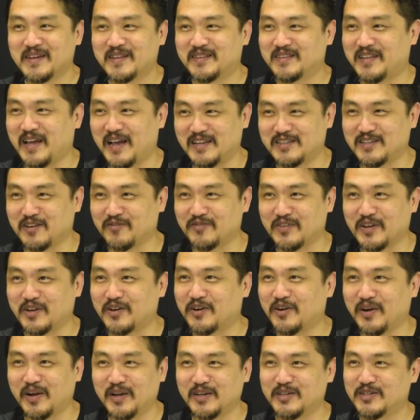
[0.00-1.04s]
test of the
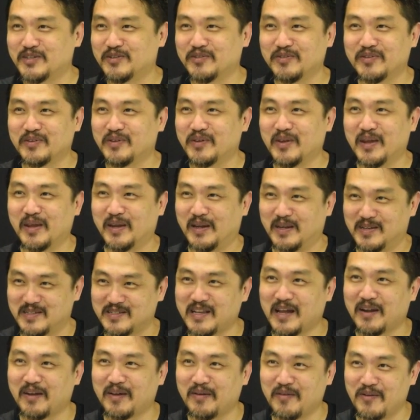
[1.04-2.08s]
crunch in a
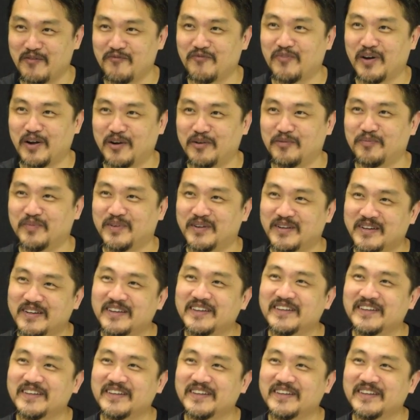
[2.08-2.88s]
startup environment?